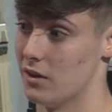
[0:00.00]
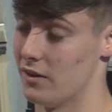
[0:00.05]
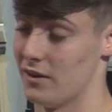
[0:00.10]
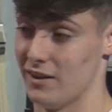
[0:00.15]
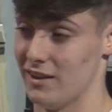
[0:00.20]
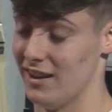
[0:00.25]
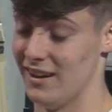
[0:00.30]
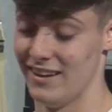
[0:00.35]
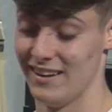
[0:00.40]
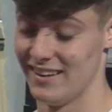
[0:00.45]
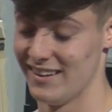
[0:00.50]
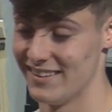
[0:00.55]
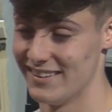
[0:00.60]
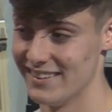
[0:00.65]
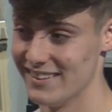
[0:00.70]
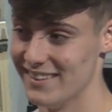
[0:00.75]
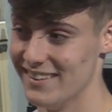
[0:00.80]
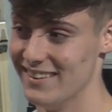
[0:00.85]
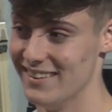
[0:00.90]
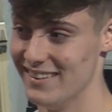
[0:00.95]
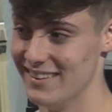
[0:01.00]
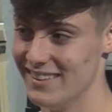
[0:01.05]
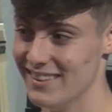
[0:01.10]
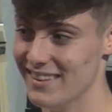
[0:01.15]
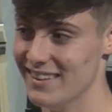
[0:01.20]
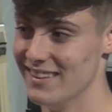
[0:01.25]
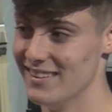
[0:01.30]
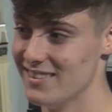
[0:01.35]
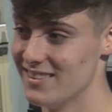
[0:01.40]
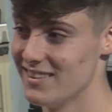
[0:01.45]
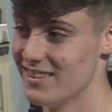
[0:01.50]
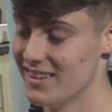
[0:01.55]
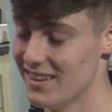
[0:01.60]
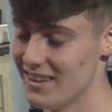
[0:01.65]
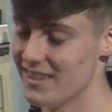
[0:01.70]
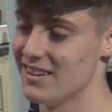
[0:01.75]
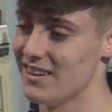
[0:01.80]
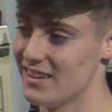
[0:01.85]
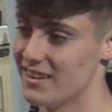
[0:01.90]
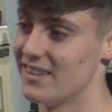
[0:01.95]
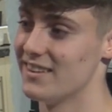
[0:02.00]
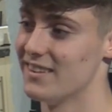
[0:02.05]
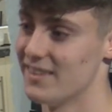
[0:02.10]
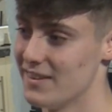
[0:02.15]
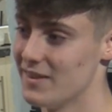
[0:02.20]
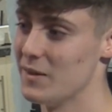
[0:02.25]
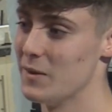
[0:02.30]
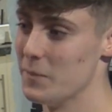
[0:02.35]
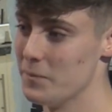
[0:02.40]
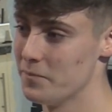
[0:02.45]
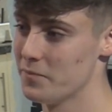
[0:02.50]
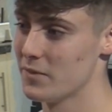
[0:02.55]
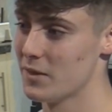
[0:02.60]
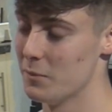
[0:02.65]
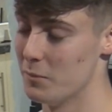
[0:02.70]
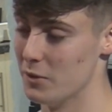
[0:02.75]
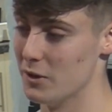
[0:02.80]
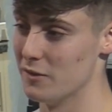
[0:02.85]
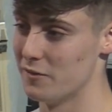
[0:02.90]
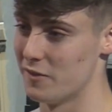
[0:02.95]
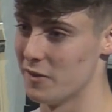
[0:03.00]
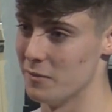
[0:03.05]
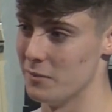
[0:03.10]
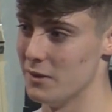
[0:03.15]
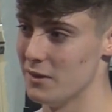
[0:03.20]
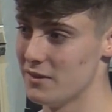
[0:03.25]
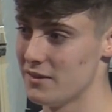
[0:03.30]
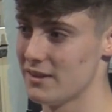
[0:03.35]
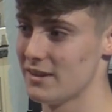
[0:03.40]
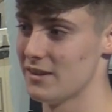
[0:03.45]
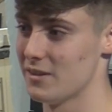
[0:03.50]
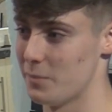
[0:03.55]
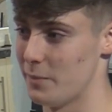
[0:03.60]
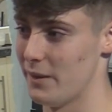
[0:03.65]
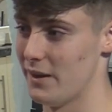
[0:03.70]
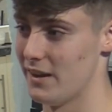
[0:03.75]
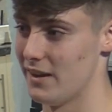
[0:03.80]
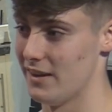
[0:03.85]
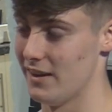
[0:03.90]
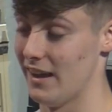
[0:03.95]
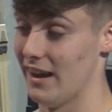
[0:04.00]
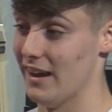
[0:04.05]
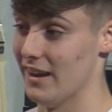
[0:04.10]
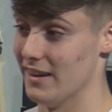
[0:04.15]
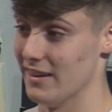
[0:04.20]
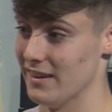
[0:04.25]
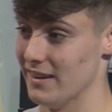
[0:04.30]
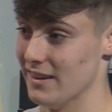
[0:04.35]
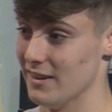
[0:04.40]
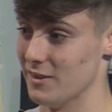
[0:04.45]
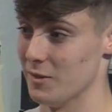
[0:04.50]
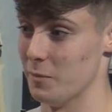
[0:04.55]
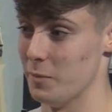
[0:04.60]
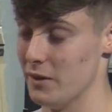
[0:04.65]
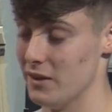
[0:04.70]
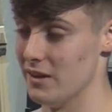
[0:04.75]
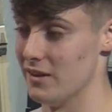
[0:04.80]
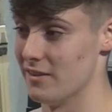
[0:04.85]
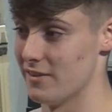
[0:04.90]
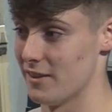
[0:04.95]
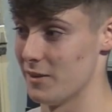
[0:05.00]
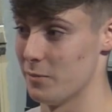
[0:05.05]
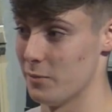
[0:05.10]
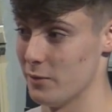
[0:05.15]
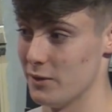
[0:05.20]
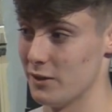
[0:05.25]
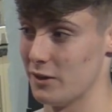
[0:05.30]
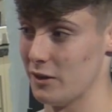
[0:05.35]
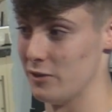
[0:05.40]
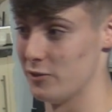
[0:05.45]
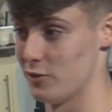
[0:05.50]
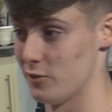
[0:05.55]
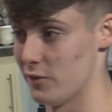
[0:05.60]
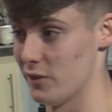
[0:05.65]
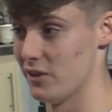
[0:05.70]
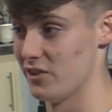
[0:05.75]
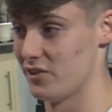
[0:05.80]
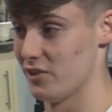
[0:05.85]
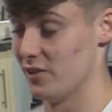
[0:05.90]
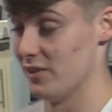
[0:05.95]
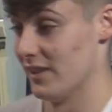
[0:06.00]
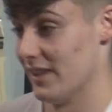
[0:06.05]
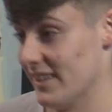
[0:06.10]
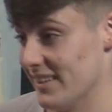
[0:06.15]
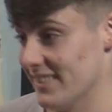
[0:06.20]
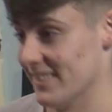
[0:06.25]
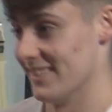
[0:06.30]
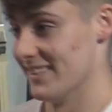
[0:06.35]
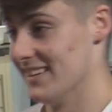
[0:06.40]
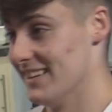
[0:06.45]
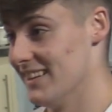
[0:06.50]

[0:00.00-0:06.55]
Like if the music's good, you can get away with just about anything. Like, but if the music is bad and his opinions are pretty controversial, then